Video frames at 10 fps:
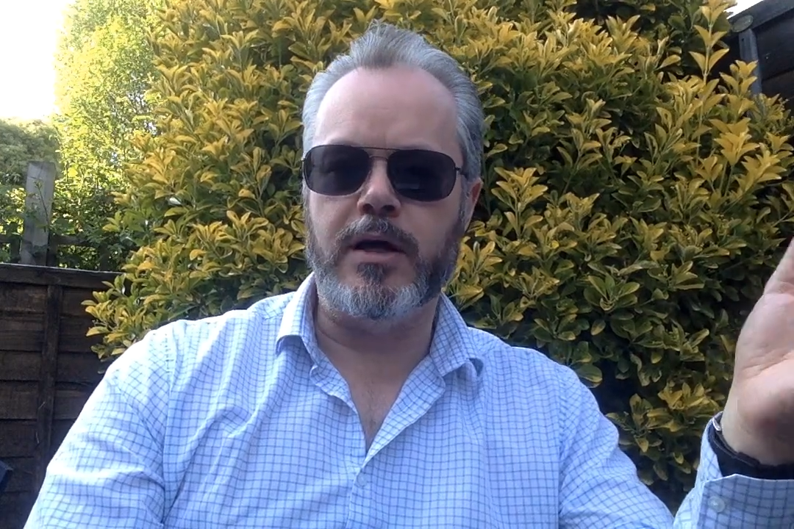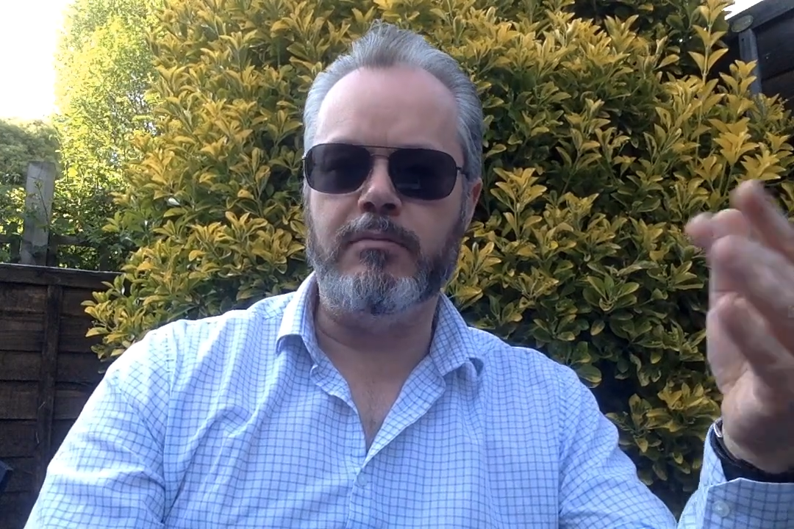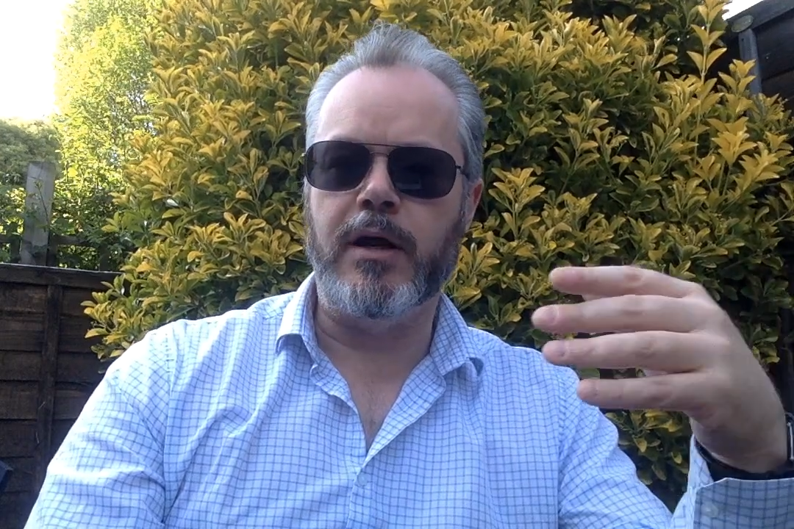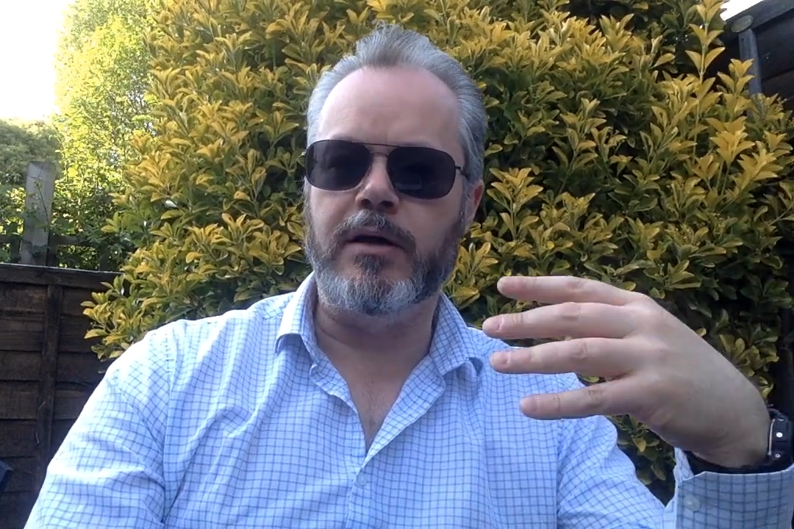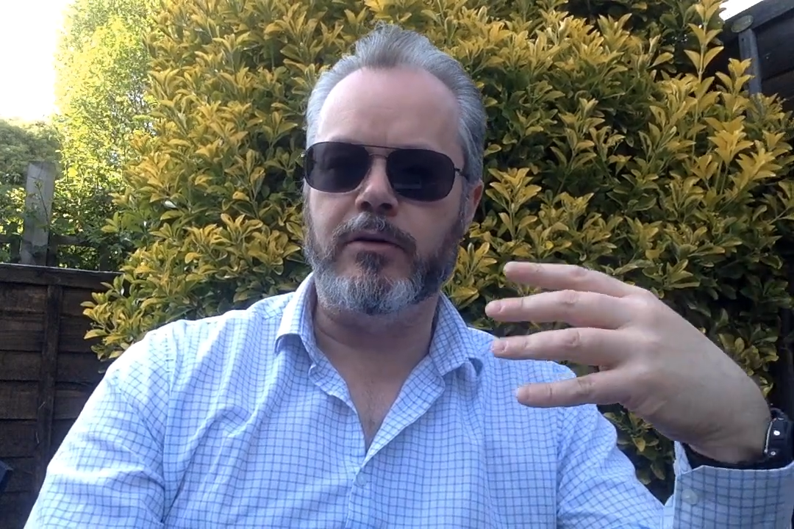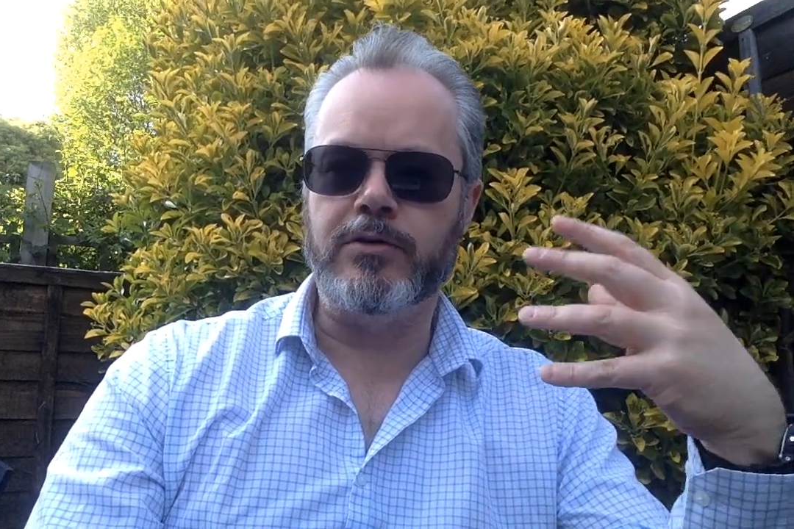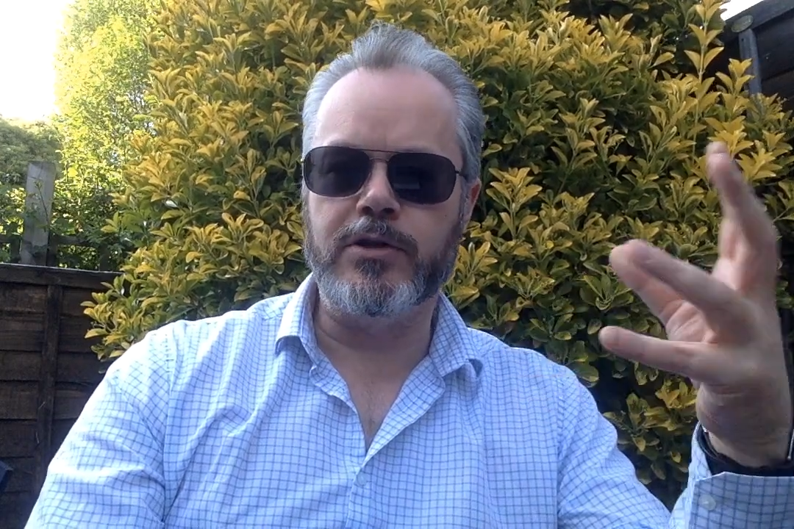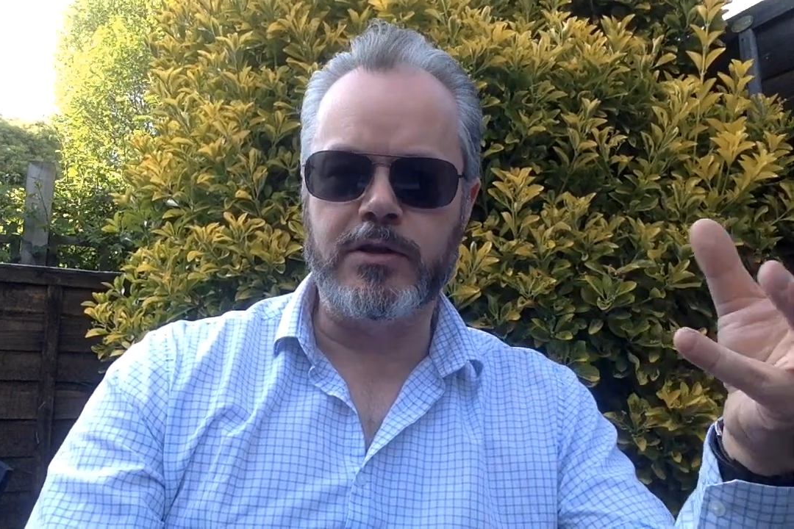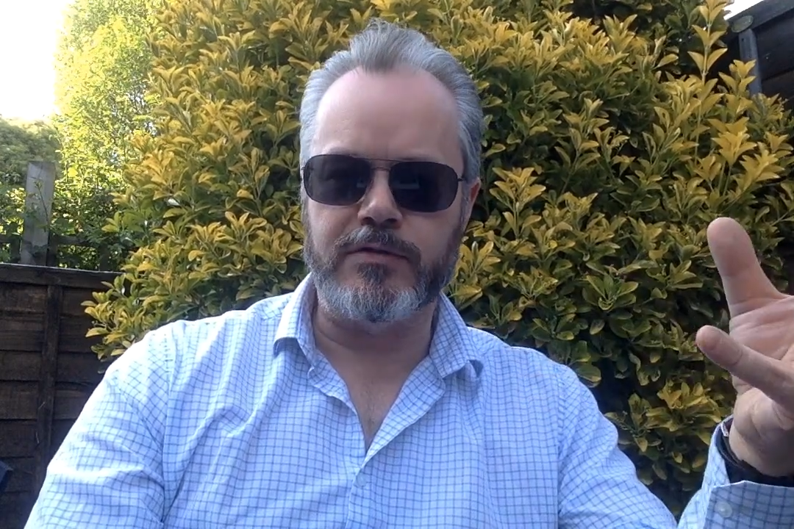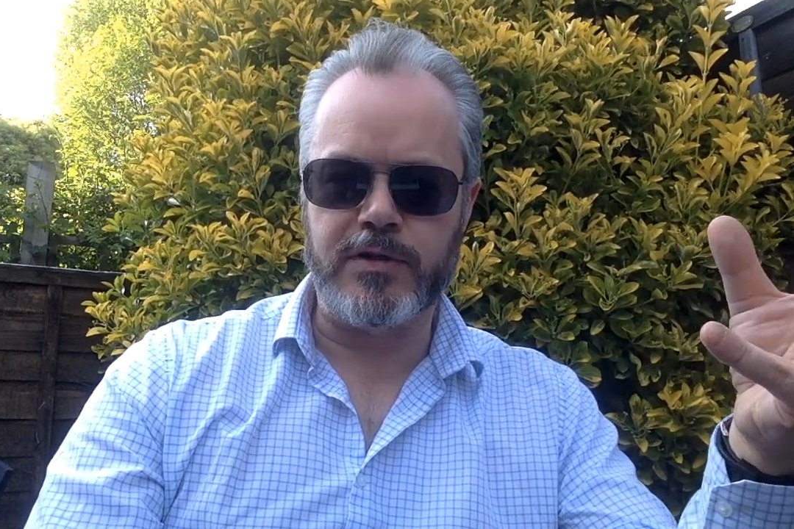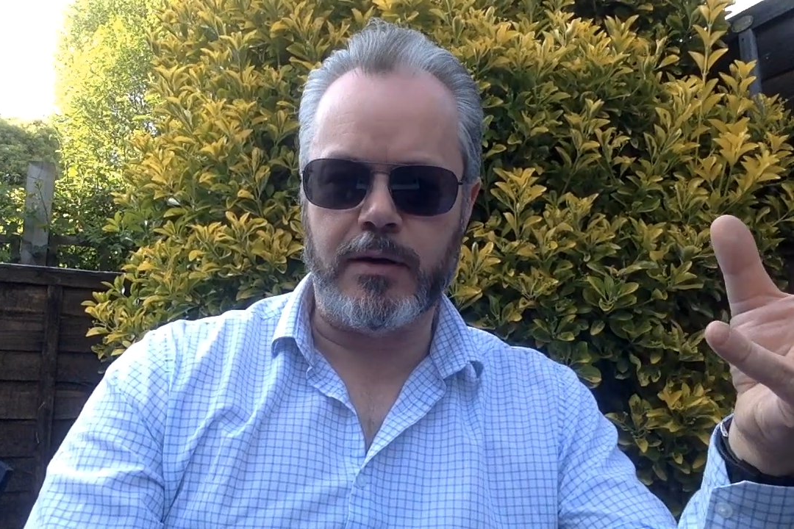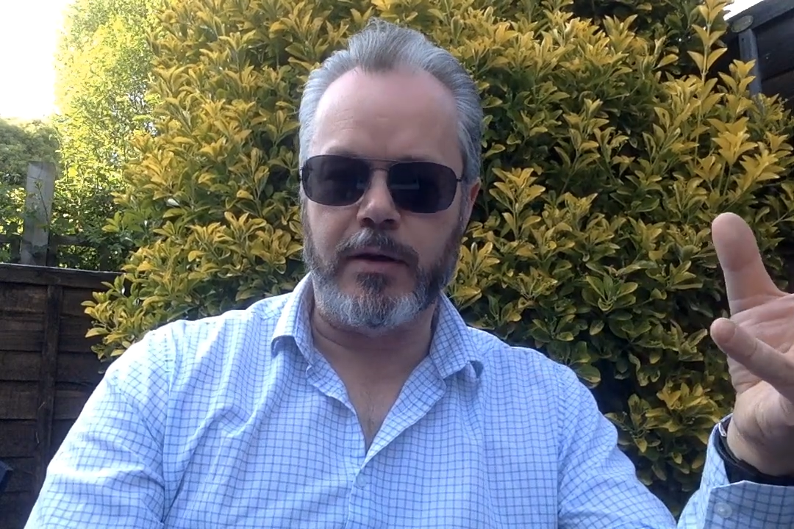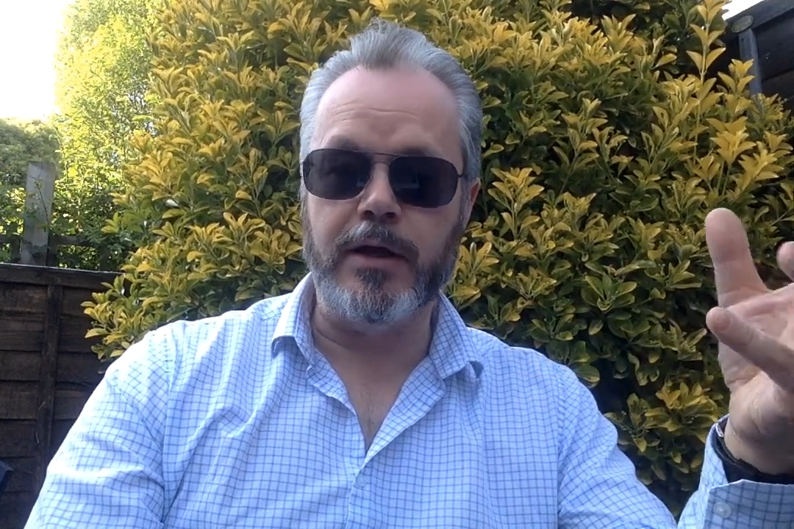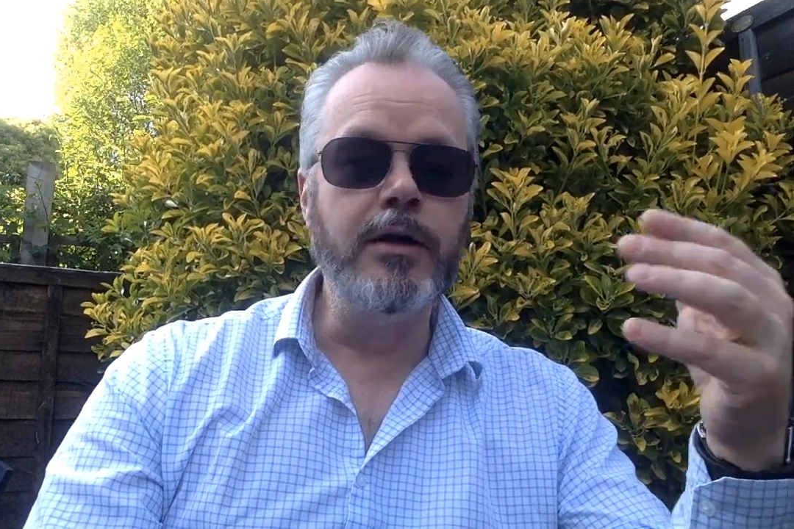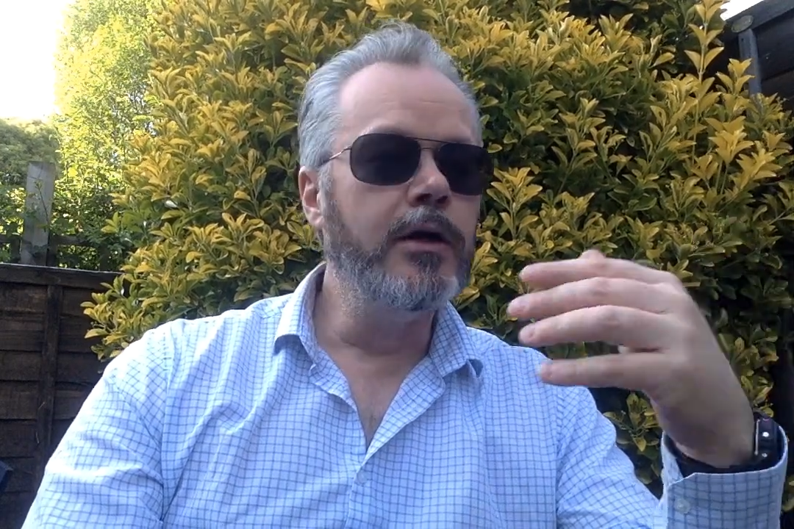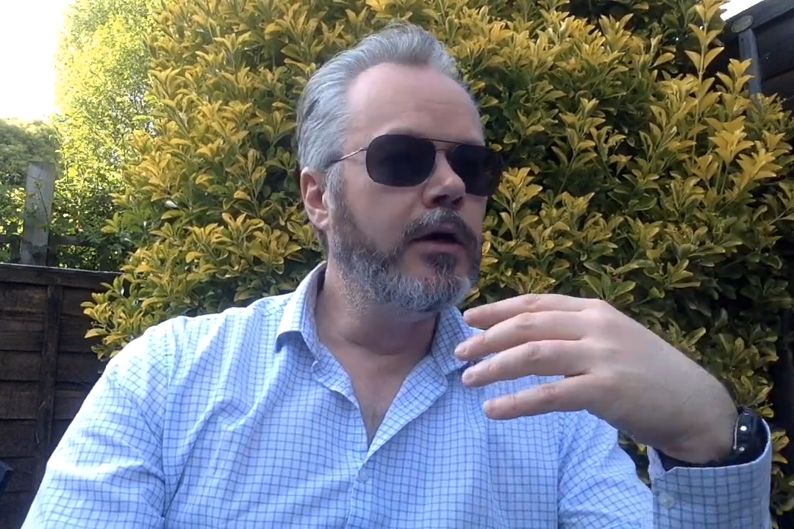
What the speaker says: timeline, alternative timeline,